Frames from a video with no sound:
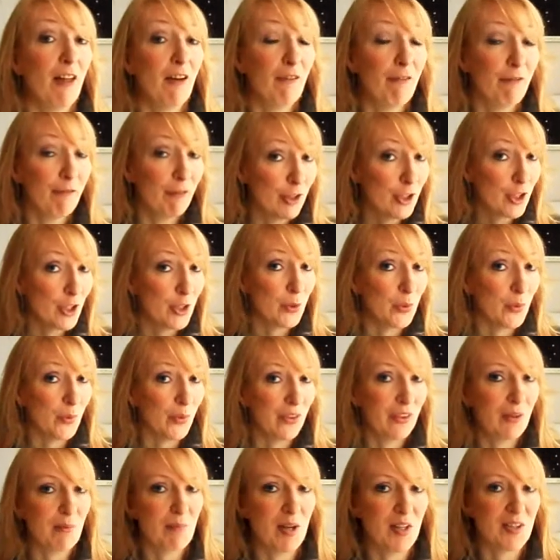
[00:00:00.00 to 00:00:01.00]
for
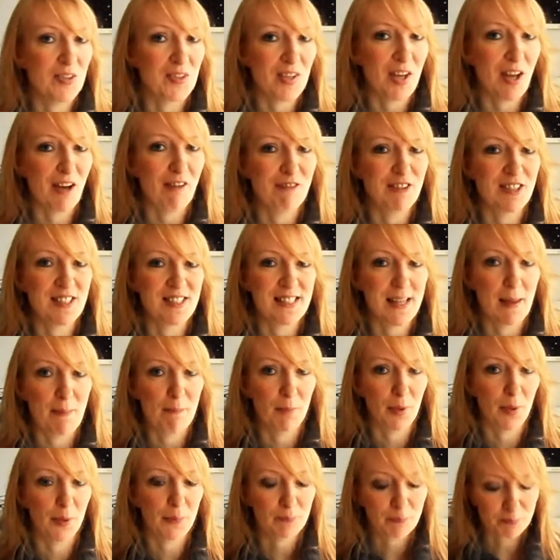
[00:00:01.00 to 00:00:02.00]
you the month of
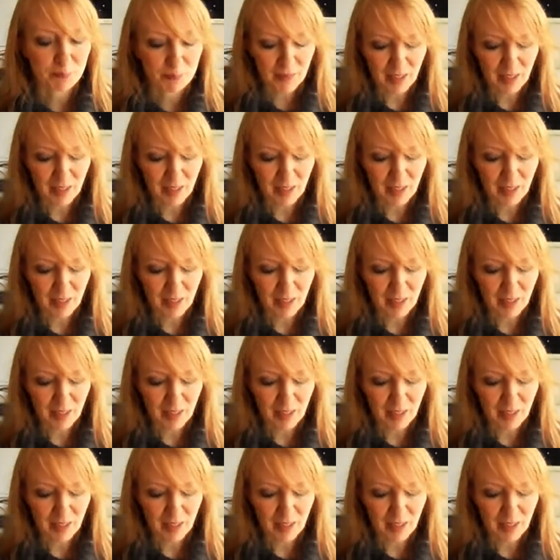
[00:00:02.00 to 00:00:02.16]
December.